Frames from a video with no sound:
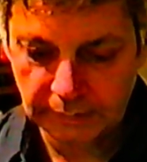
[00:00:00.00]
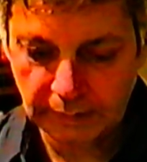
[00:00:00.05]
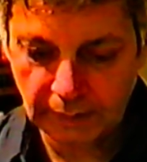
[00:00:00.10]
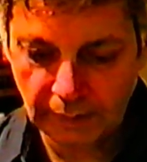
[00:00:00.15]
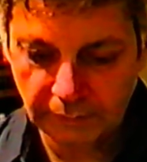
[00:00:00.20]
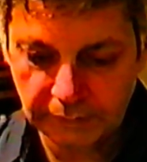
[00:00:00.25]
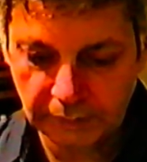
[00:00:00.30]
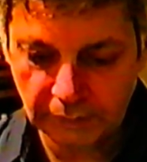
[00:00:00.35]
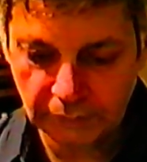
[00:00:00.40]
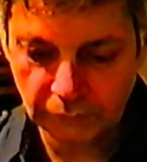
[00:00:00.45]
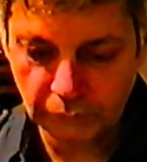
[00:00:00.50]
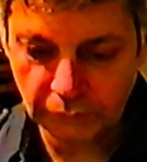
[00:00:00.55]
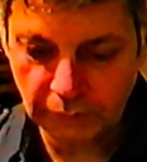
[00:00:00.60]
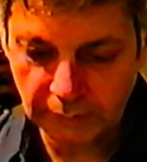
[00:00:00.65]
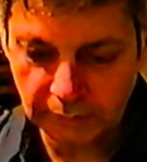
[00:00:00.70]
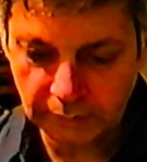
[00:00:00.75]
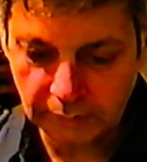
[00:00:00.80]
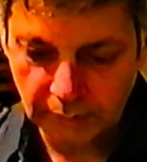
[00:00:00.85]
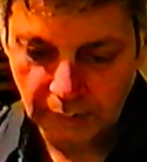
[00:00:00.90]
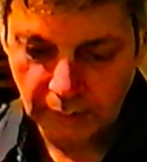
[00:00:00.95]

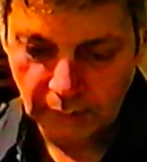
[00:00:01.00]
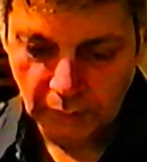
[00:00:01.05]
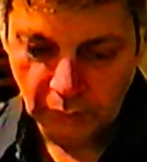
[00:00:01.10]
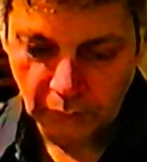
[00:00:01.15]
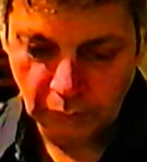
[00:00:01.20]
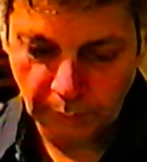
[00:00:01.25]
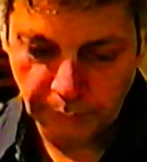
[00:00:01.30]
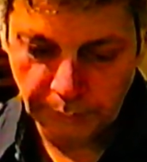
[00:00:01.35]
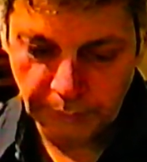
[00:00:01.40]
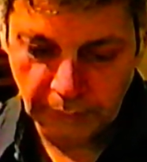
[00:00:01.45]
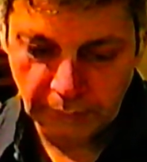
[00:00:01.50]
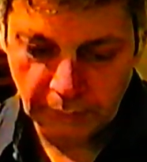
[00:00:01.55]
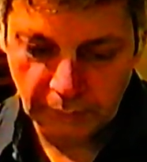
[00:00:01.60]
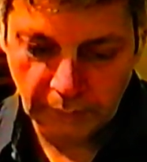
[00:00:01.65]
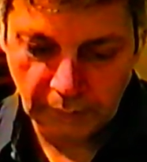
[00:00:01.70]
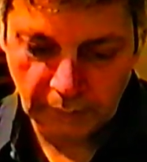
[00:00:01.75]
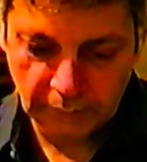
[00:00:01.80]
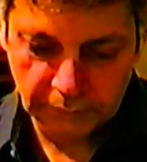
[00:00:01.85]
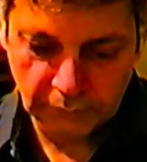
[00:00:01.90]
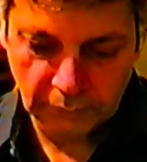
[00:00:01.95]
self-destruct.
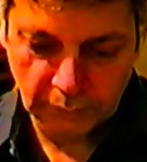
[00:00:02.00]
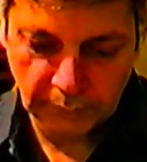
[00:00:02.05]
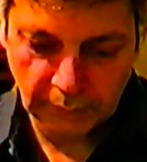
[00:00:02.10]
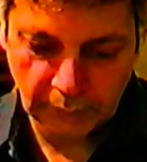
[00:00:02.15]
Computer also